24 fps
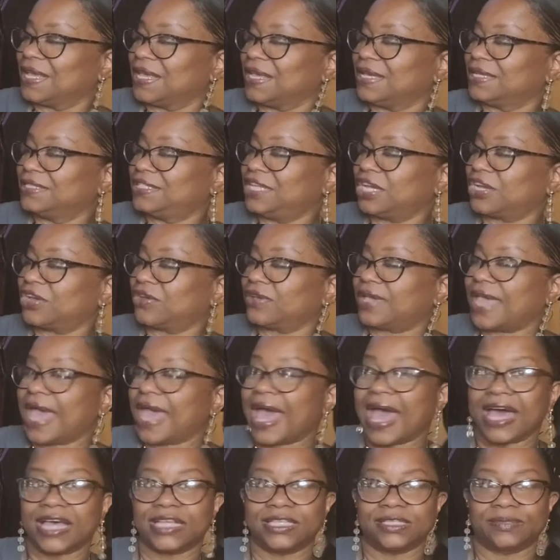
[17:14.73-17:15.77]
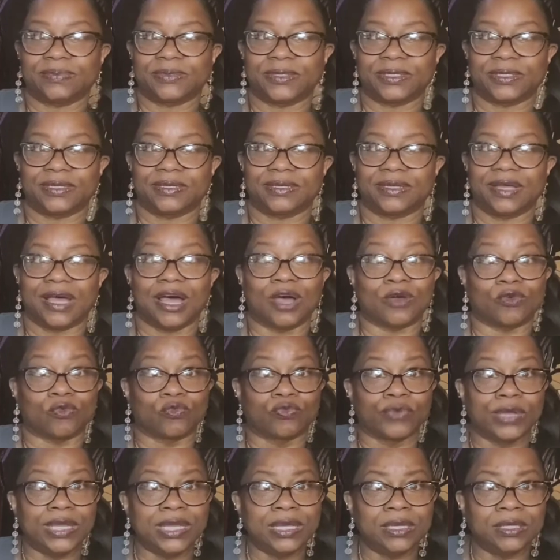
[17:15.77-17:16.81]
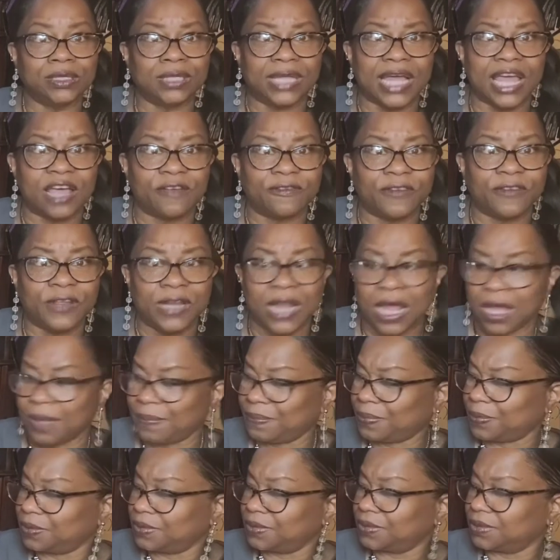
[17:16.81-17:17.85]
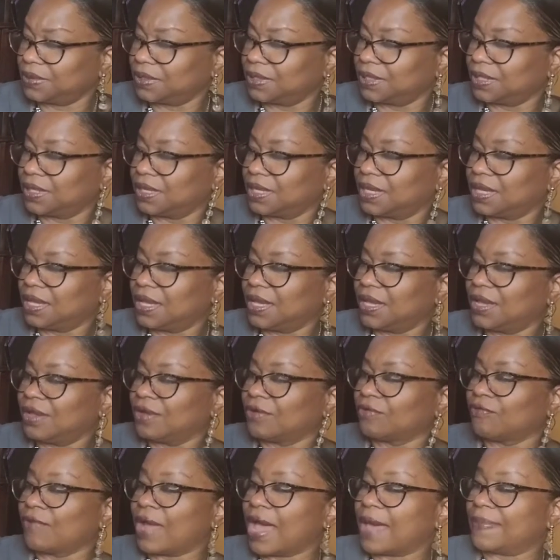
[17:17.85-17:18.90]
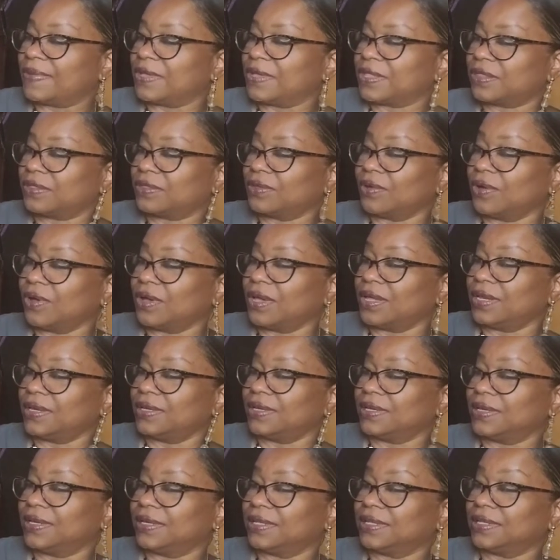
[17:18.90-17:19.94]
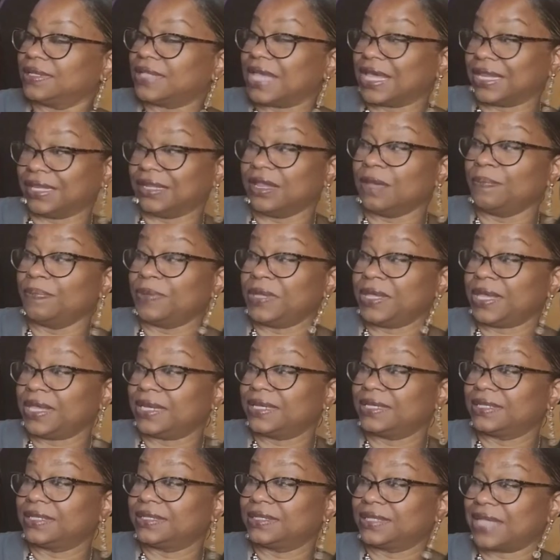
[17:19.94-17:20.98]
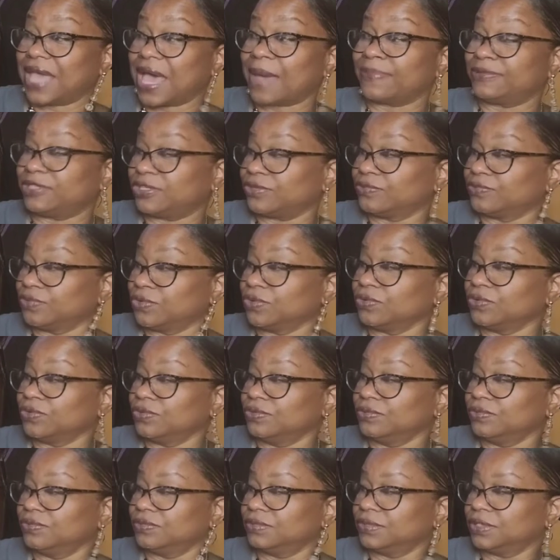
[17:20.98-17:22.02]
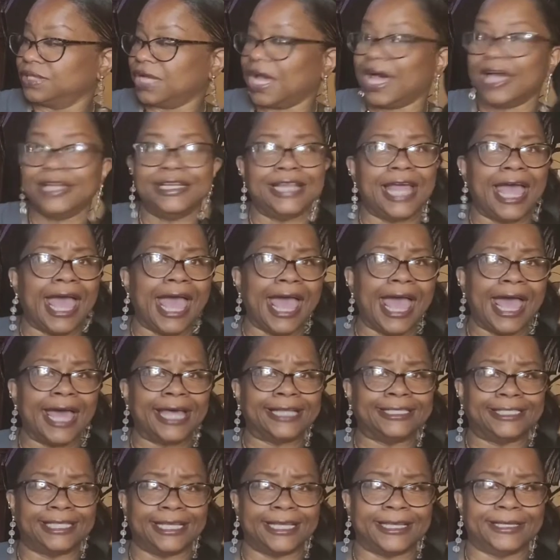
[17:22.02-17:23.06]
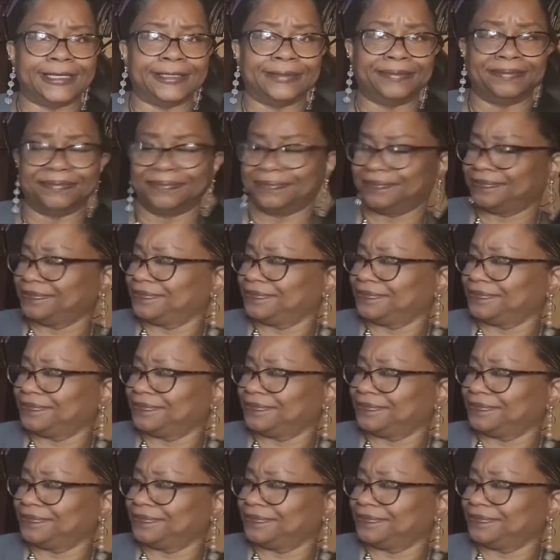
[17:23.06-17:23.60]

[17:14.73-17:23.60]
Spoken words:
Tigger gasped. A real Heffalump? Rabbit thought that Lumpy had captured Roo. Unhand him!